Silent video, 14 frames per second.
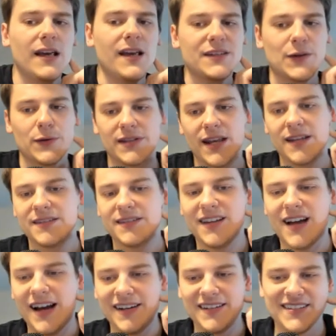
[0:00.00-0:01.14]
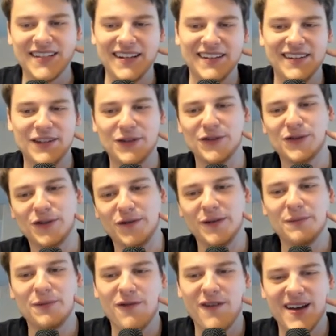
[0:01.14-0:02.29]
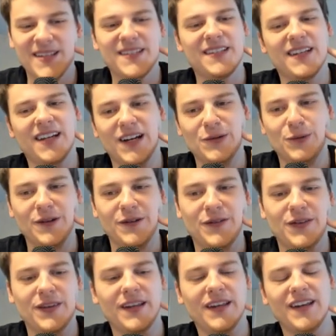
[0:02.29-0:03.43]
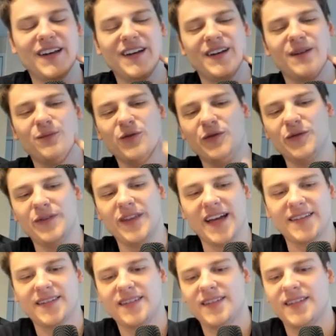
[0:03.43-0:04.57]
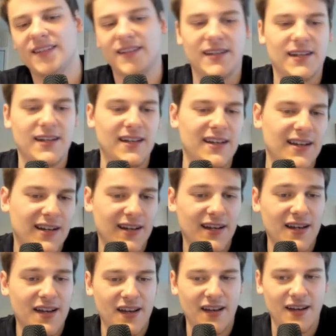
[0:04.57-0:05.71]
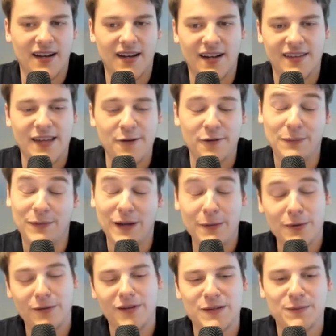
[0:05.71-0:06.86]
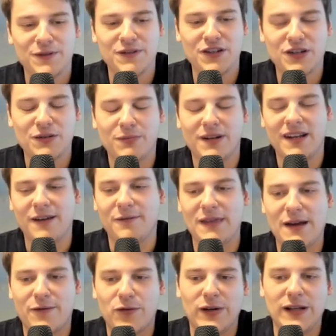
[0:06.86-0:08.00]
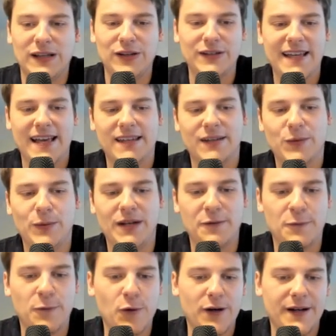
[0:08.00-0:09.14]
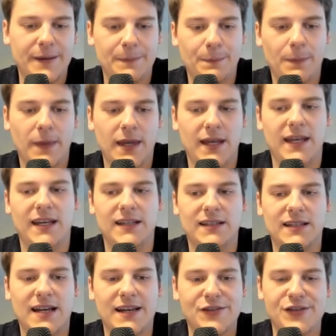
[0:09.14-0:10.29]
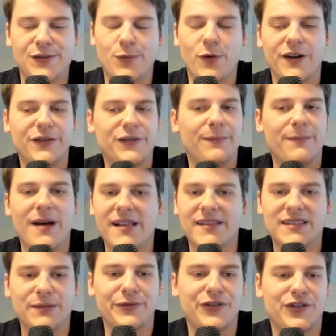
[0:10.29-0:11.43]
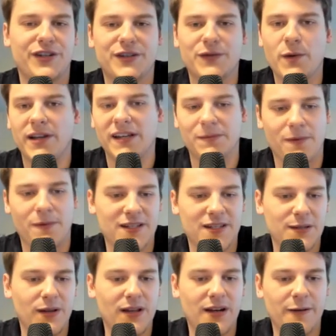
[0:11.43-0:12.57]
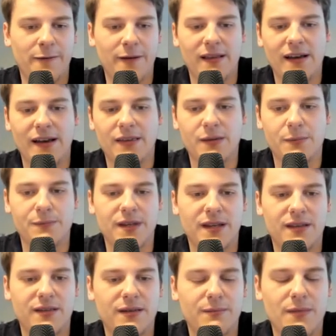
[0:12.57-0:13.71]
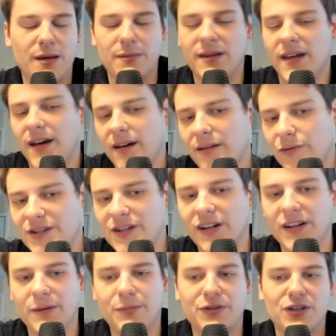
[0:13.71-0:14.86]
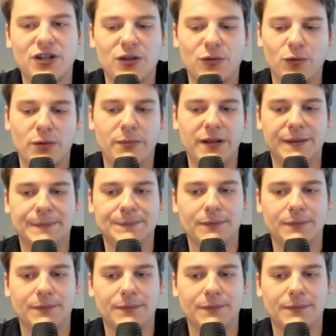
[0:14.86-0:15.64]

So instead, I decided to sort of improvise uh, with uh, a move that's uh, definitely playable in this position, but I've never really looked at, queen e4. And I just wanted to imbalance the position as quickly as possible, and I felt like the, the, the maybe the resulting position would be